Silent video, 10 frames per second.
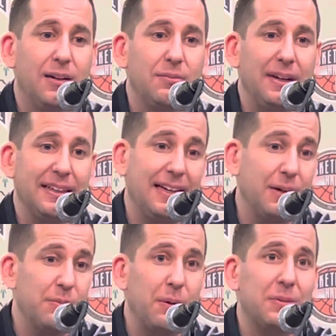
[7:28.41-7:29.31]
And again,
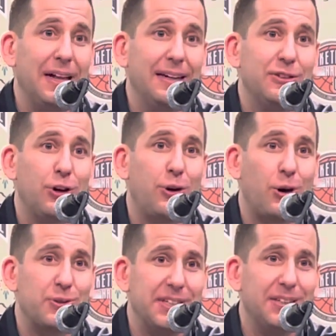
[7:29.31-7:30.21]
I'm glad he's on
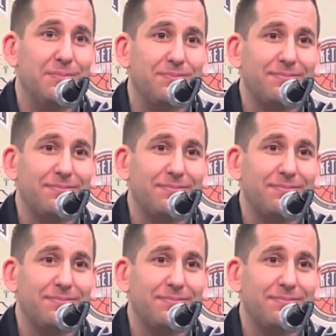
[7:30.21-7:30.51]
our team.